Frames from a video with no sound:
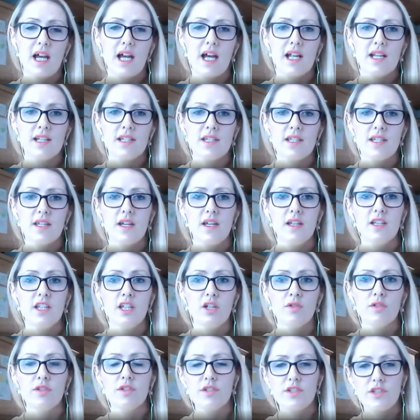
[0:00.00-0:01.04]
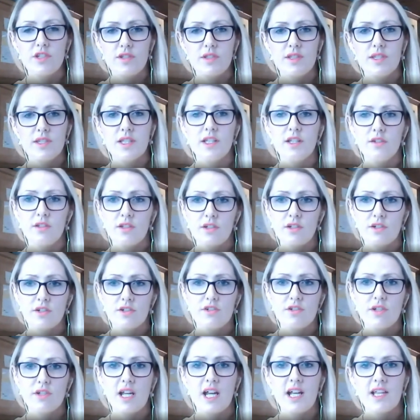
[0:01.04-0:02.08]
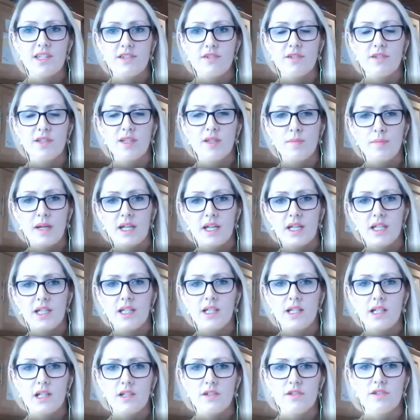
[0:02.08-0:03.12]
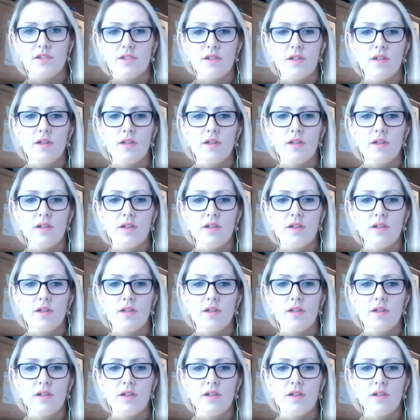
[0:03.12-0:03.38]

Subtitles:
and the other students in the other country answering them back in English.